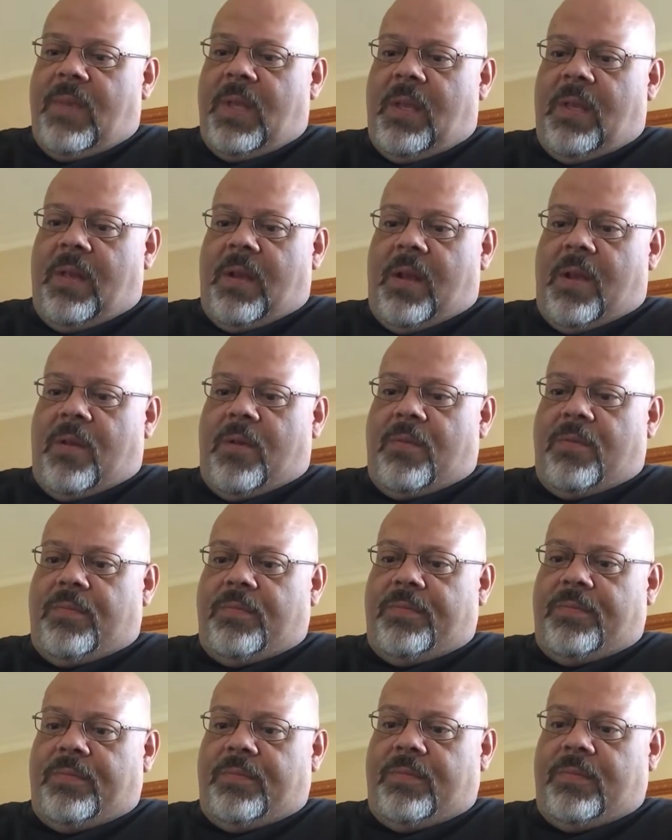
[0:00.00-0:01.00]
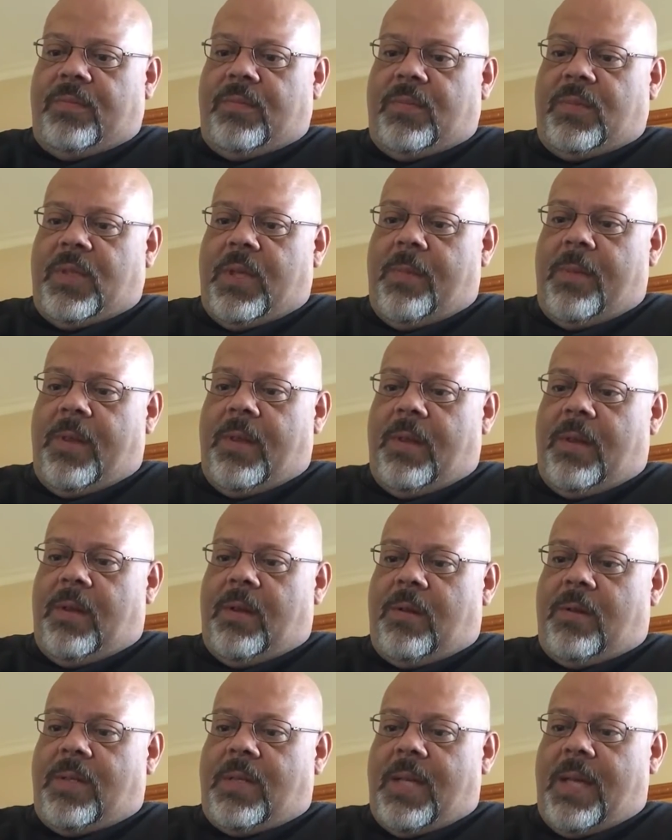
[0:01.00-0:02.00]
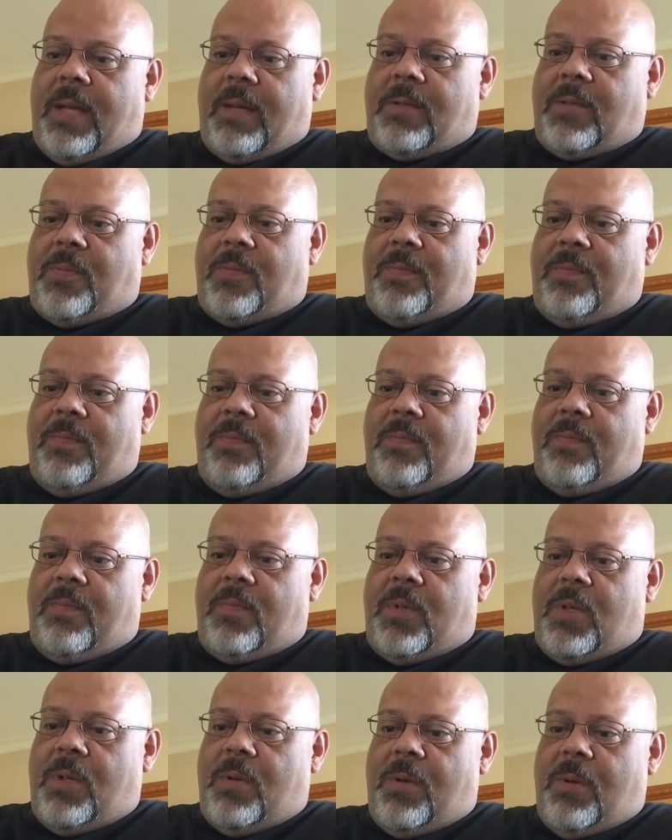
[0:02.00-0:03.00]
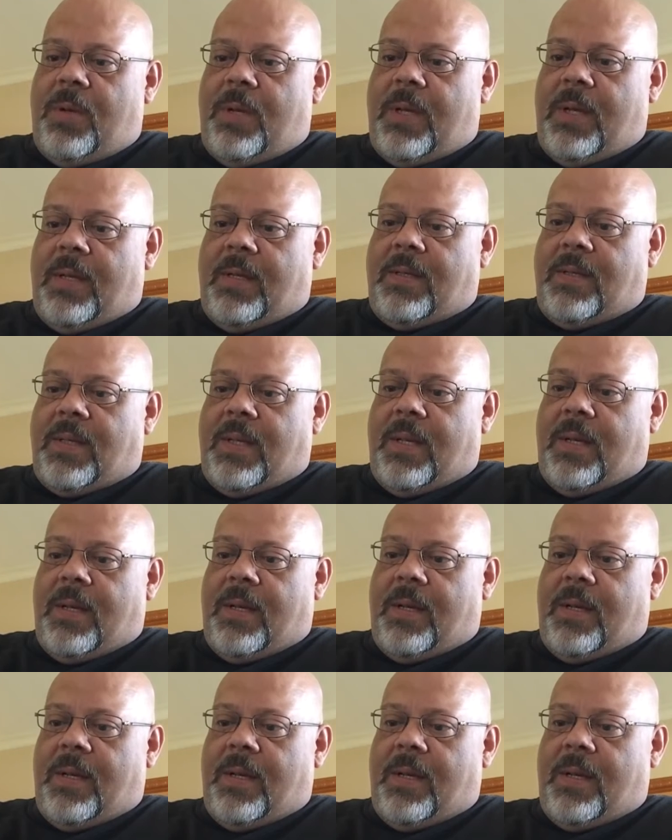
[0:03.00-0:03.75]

of the little text to it is,